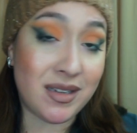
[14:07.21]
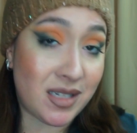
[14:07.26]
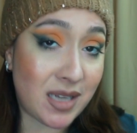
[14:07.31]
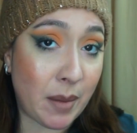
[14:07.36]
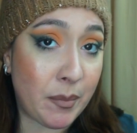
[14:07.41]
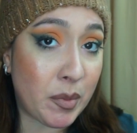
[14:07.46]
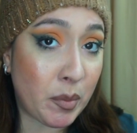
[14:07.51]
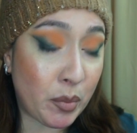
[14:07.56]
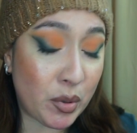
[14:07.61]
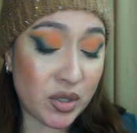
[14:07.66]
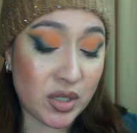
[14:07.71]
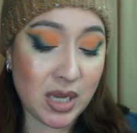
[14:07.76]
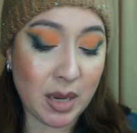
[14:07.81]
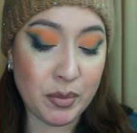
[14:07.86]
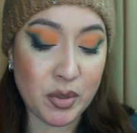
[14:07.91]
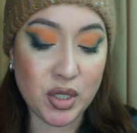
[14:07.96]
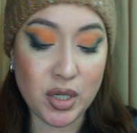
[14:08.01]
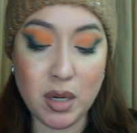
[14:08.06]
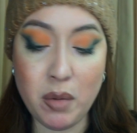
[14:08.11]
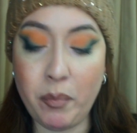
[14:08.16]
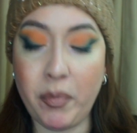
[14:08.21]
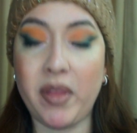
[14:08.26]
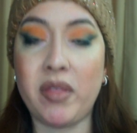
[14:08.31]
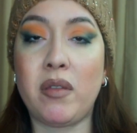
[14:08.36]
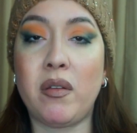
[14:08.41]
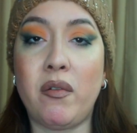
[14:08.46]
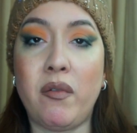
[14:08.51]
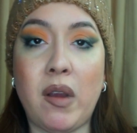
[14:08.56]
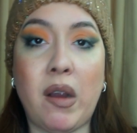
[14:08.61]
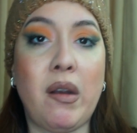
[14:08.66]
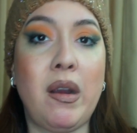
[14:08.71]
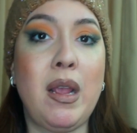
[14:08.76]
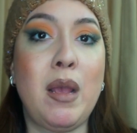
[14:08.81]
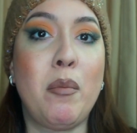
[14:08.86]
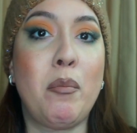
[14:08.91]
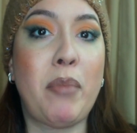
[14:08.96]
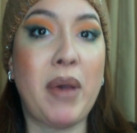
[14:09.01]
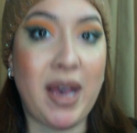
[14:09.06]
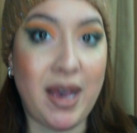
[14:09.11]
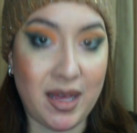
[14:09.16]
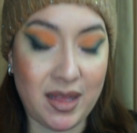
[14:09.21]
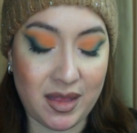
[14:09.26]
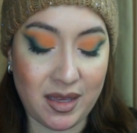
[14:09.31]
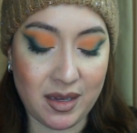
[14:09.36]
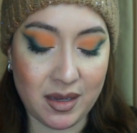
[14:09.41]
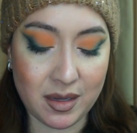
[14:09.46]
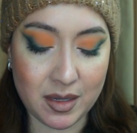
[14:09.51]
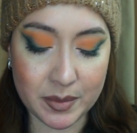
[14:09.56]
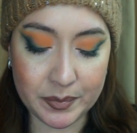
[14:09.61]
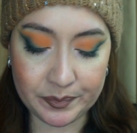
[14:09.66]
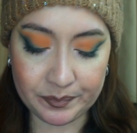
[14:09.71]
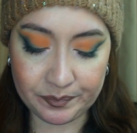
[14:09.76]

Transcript: depth perception, but they're very empathic.